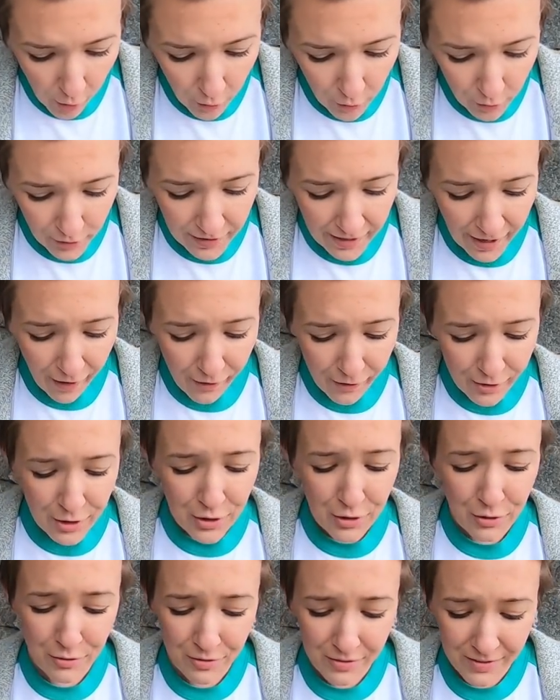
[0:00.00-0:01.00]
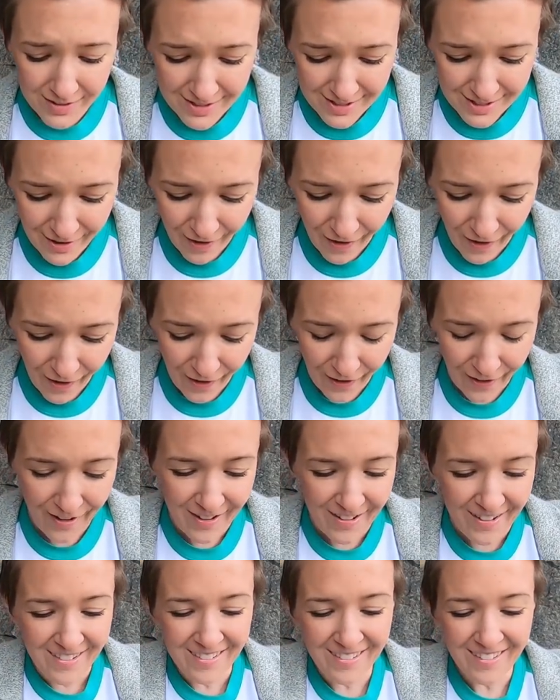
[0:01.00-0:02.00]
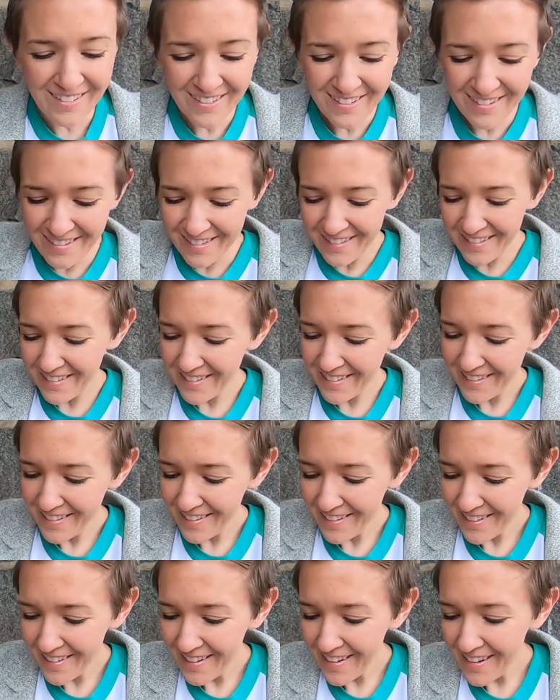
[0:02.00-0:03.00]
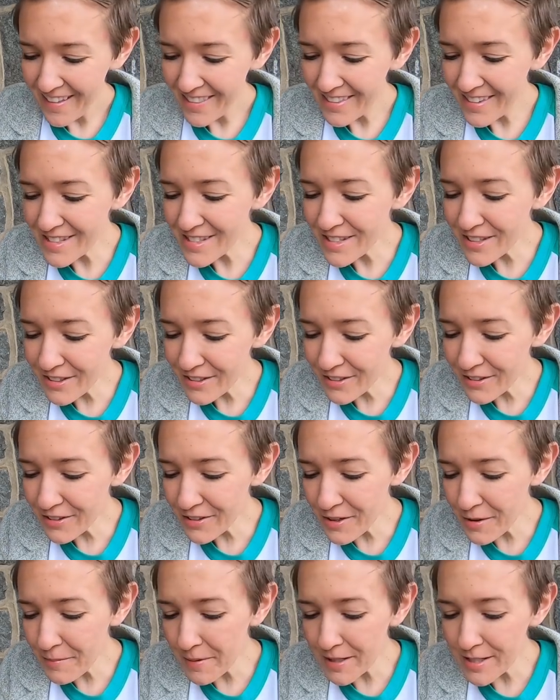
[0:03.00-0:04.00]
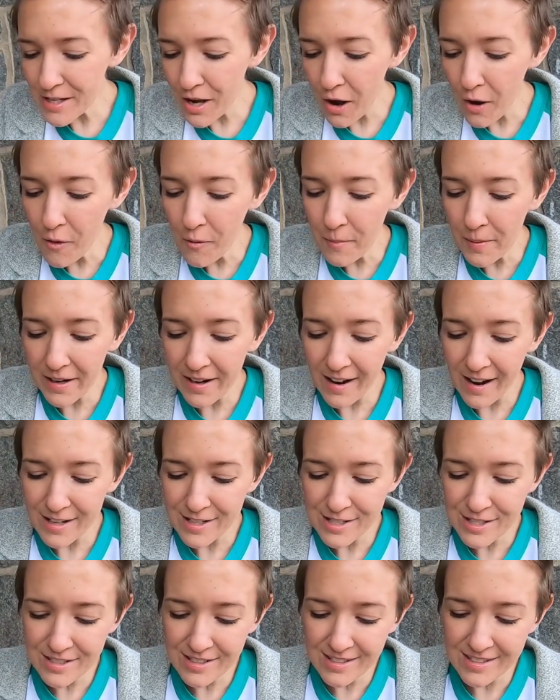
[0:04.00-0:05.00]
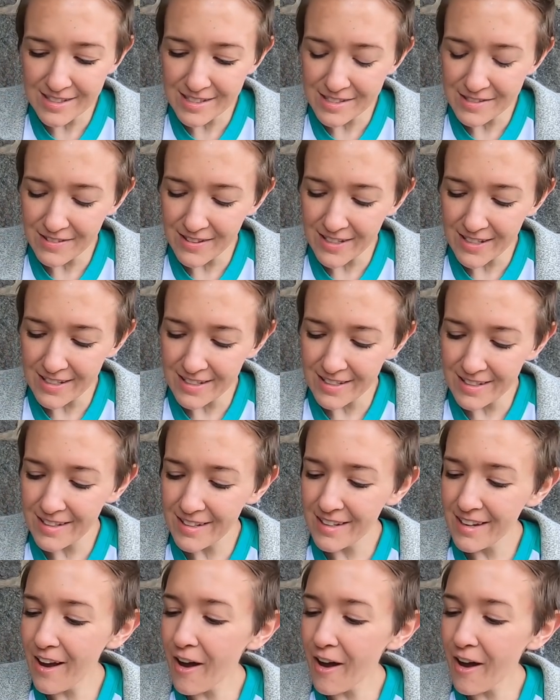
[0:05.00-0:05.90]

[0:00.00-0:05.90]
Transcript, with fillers: Oh, look how cute these are. These will look good on my, oh my gosh, look at this one.